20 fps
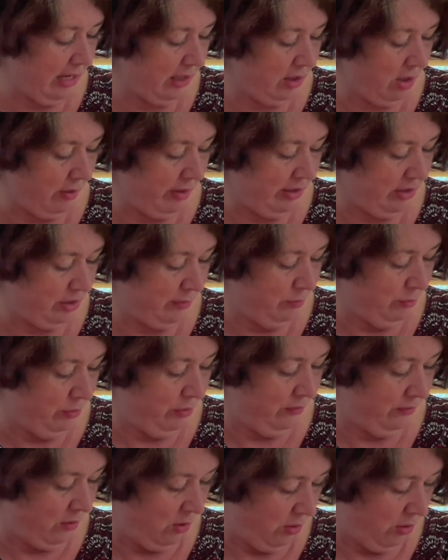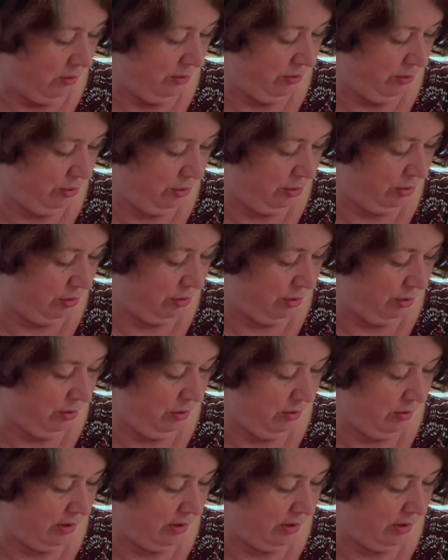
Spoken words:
going to move on to